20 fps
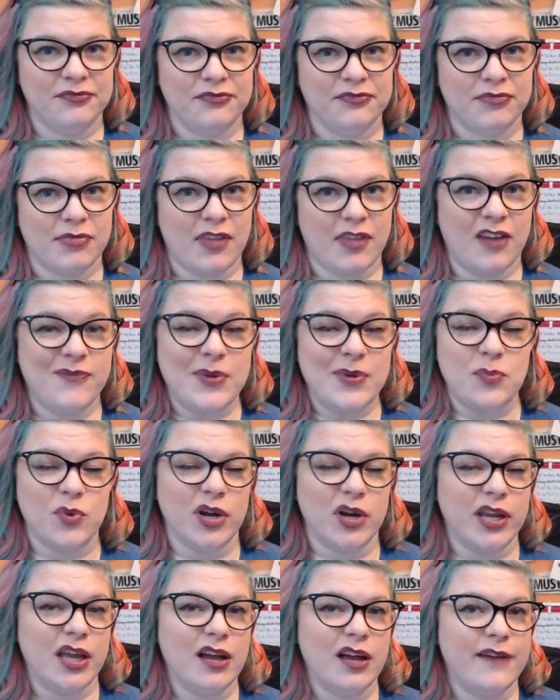I've been
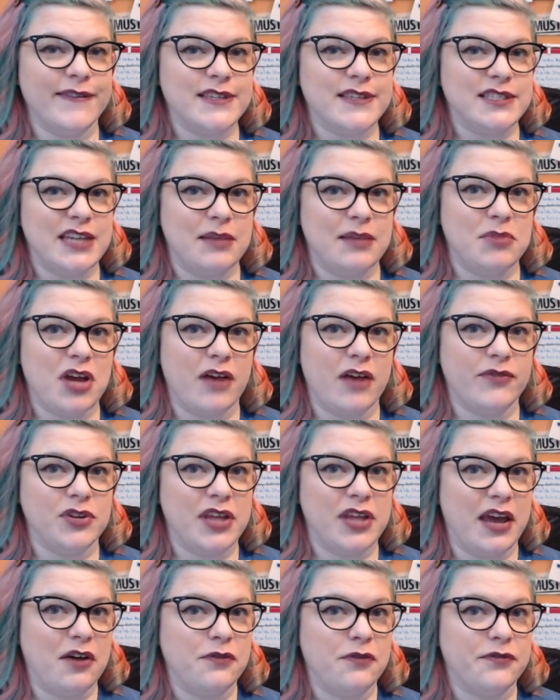working on the same novel
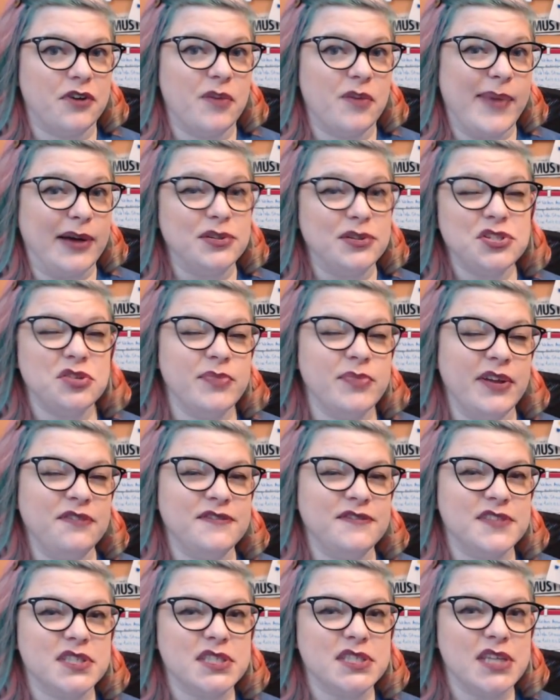now for about 2
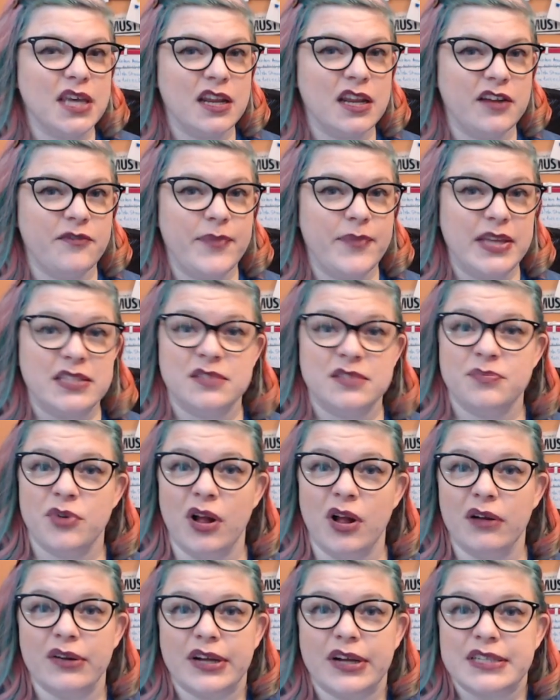months, and I've made some
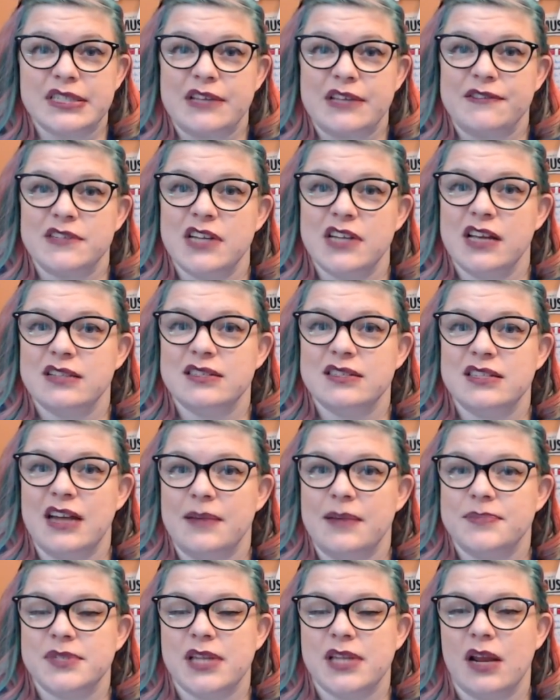progress on the 10
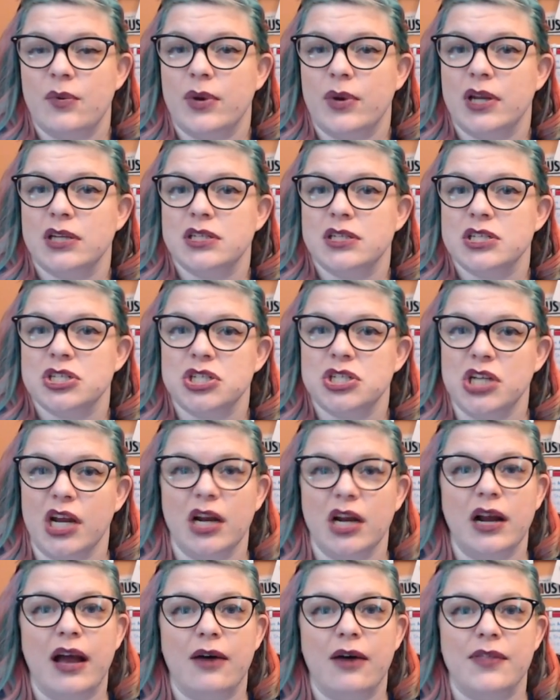steps, and I wanted to
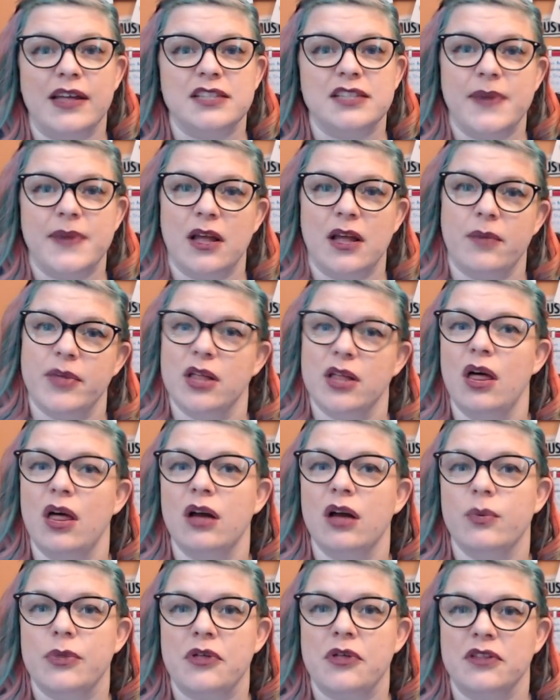share how that's been coming
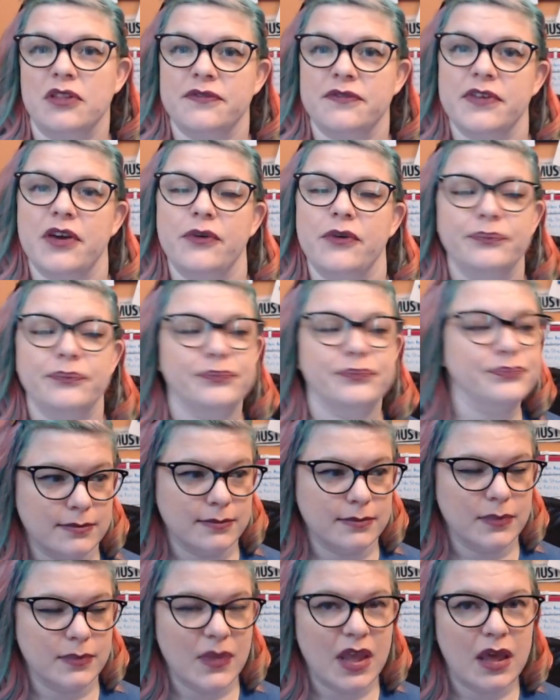along with all of you.
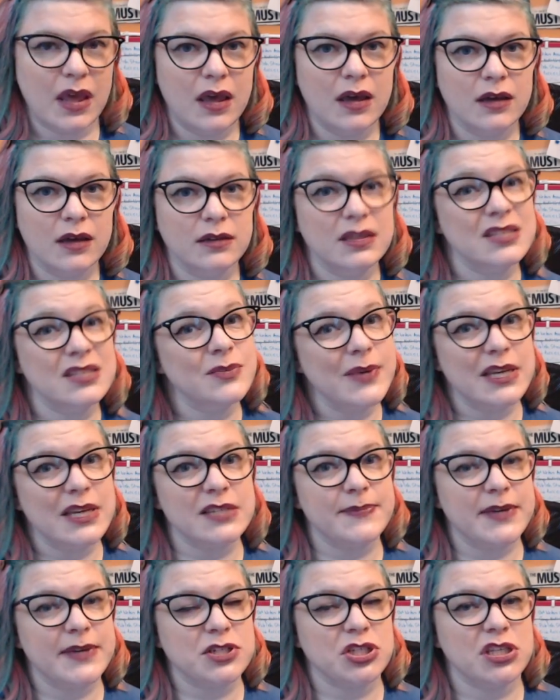This week
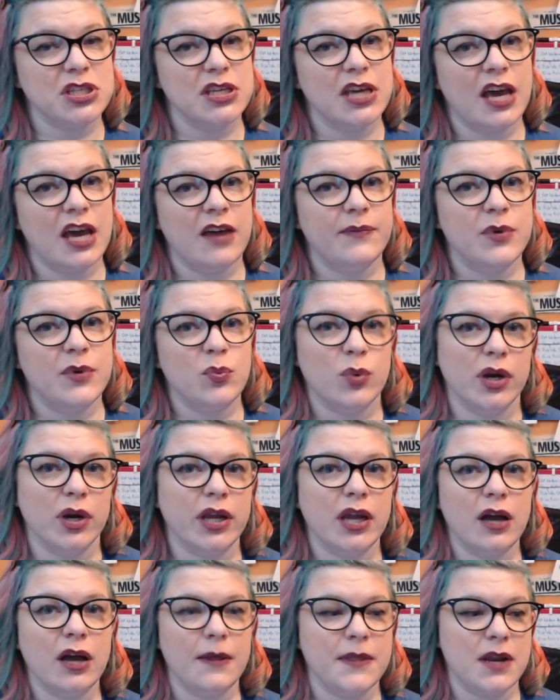especially, I've been
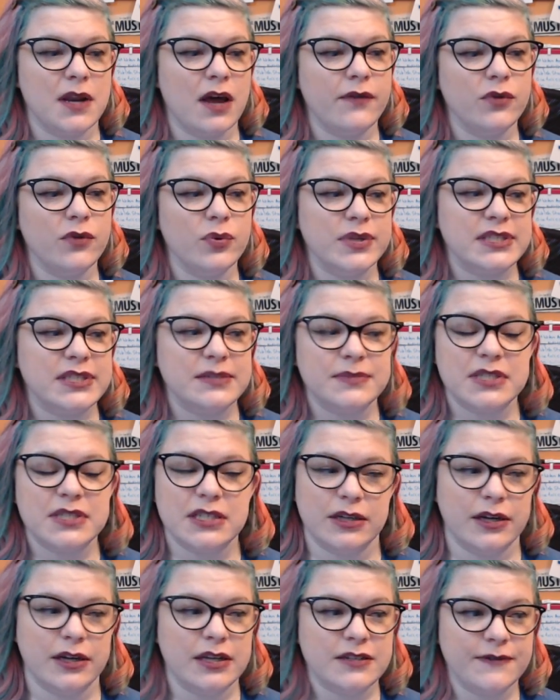working on the novel with some
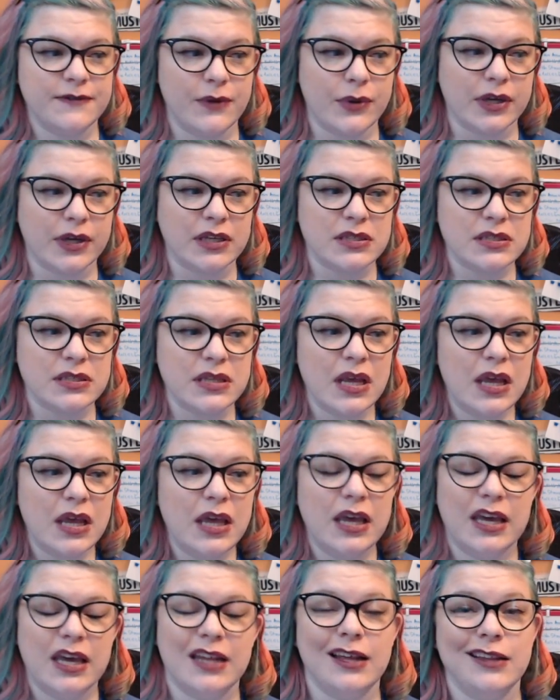serious focus,
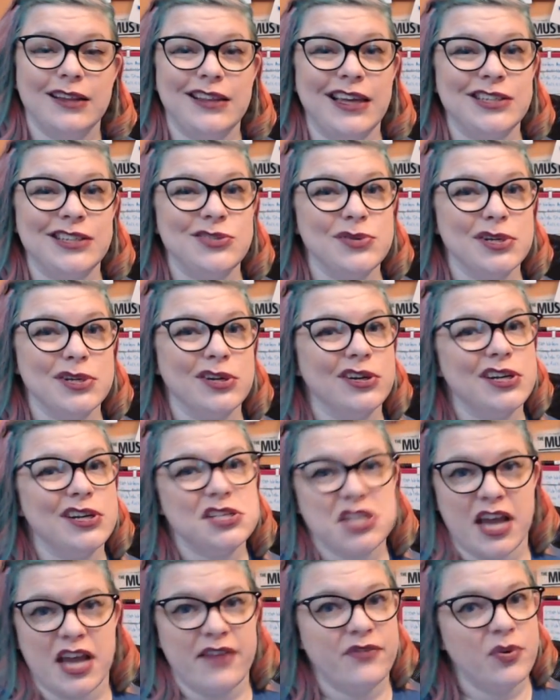and I'd like to
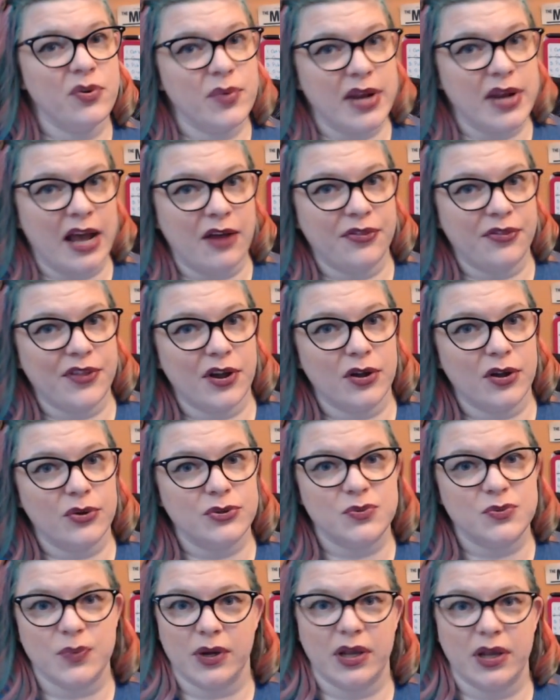encourage everyone out there
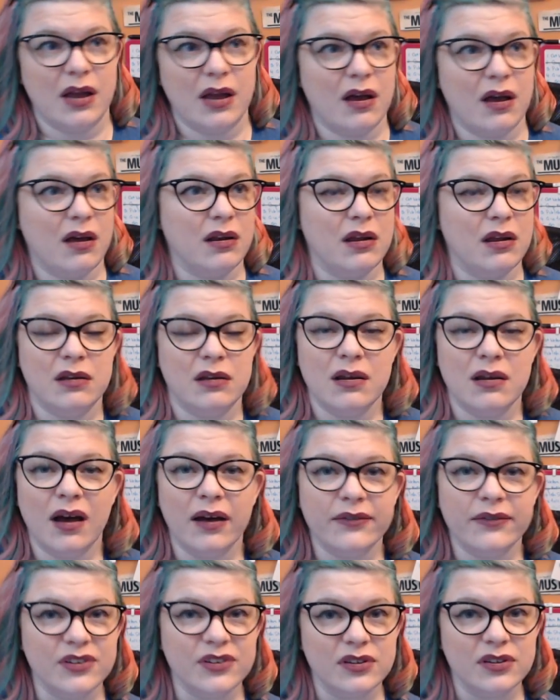who's working on a
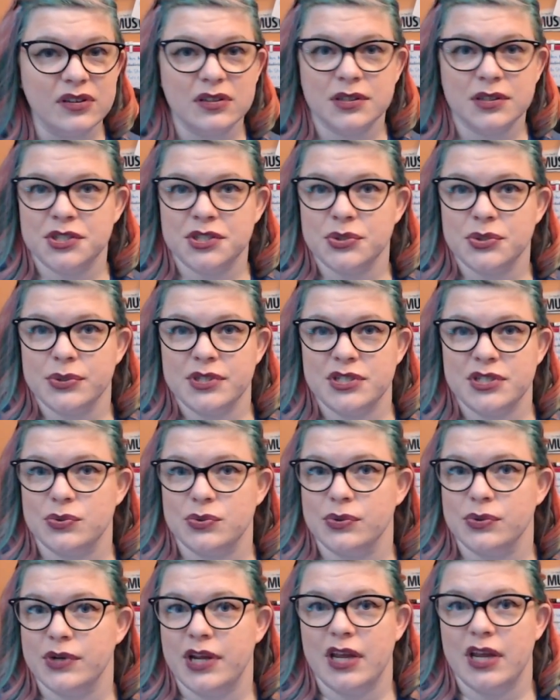novel, a short
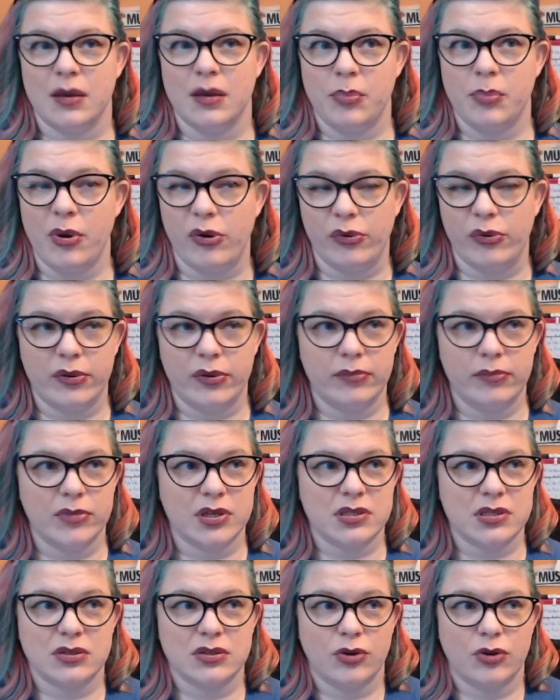story, a poem, a
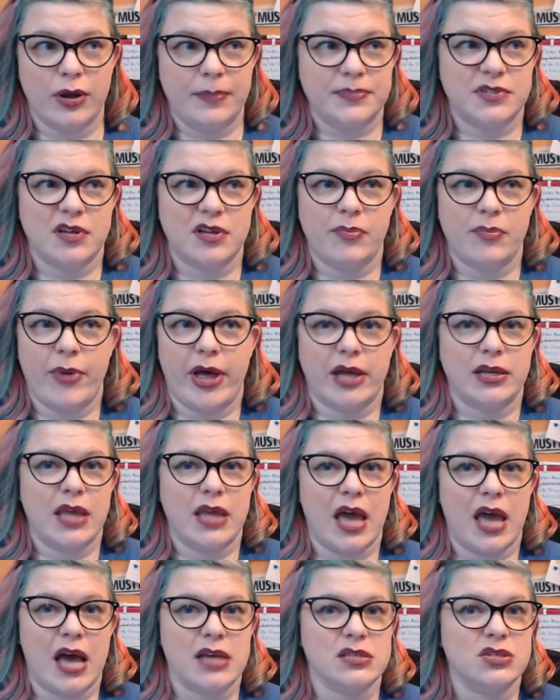script, a
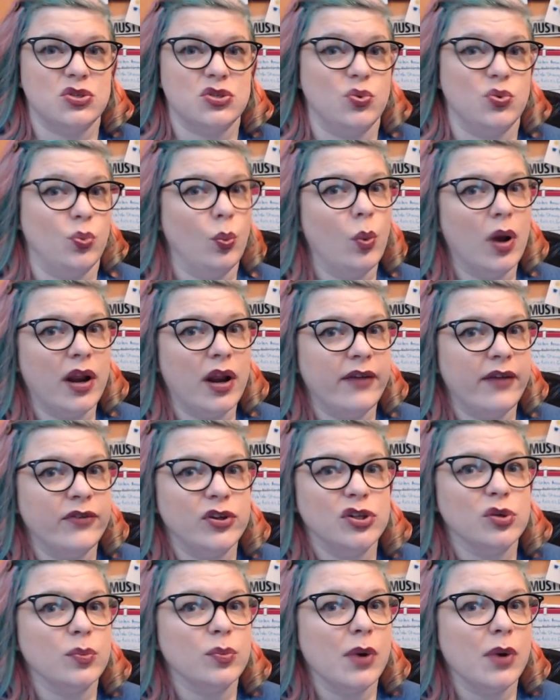podcast, whatever
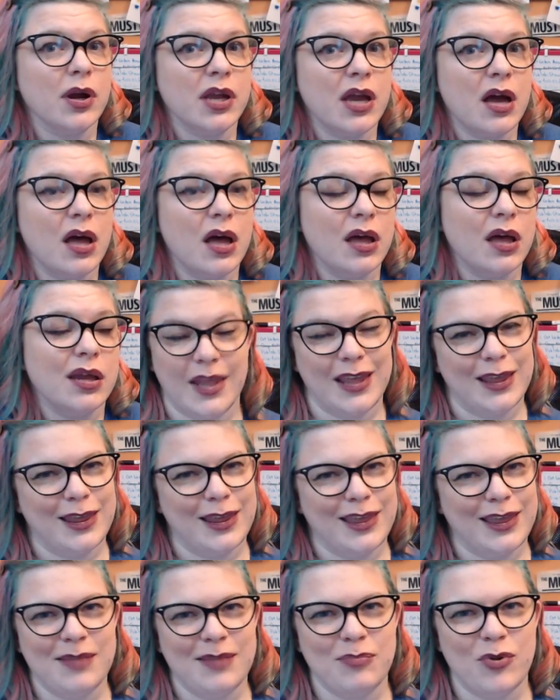you're working on,
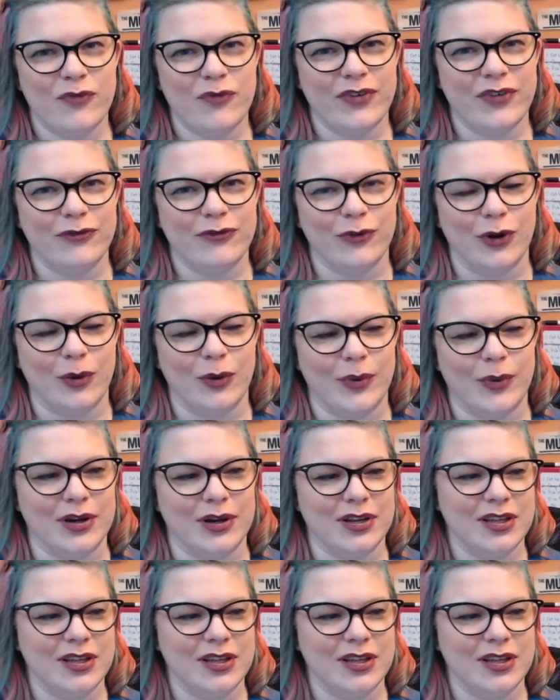keep moving forward.